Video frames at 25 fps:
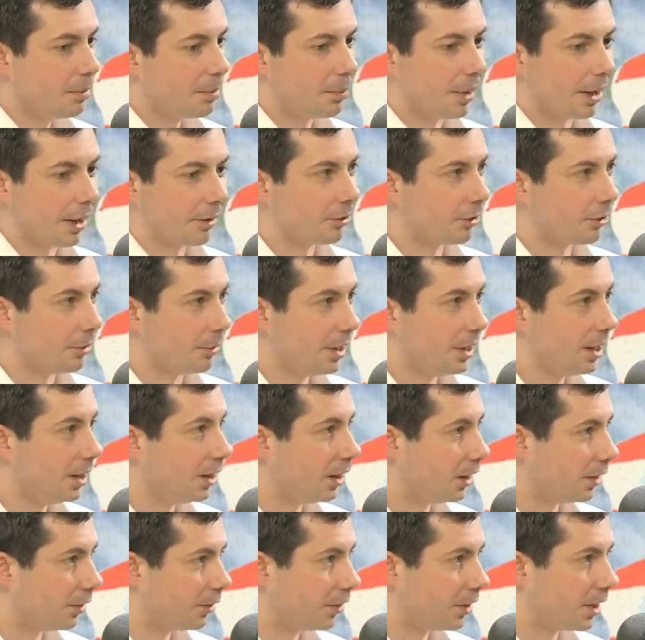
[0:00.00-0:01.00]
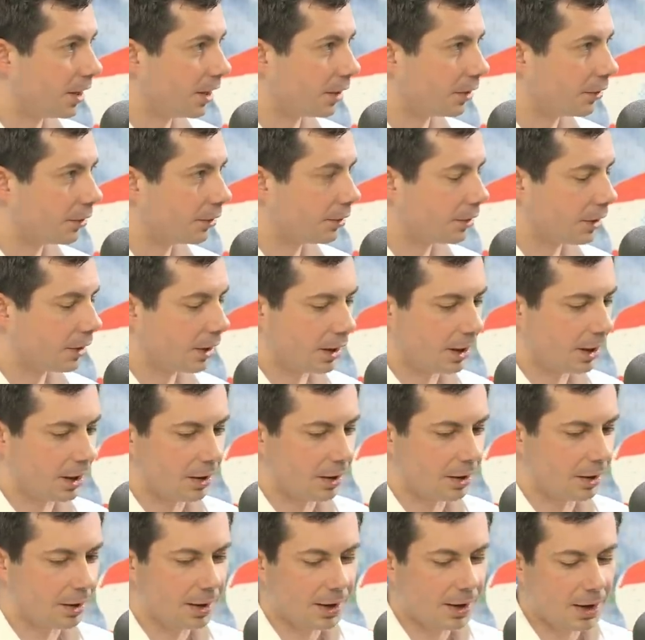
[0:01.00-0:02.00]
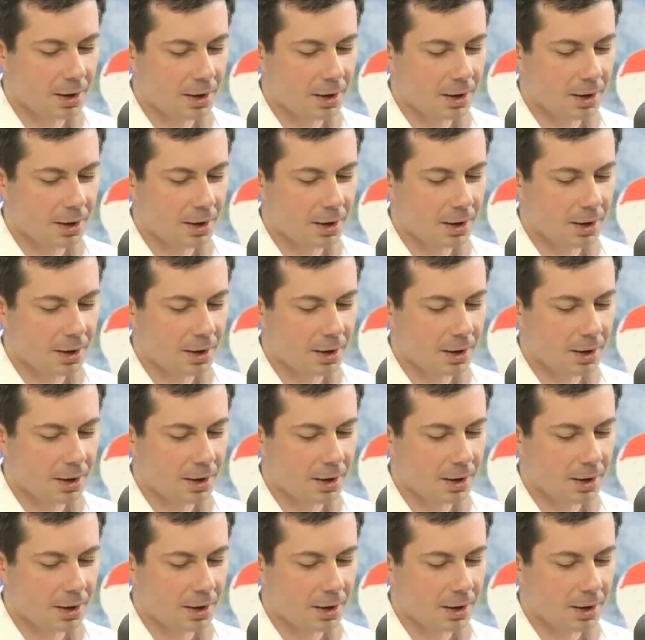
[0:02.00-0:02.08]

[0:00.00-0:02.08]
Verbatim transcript: by some hideous things, uh,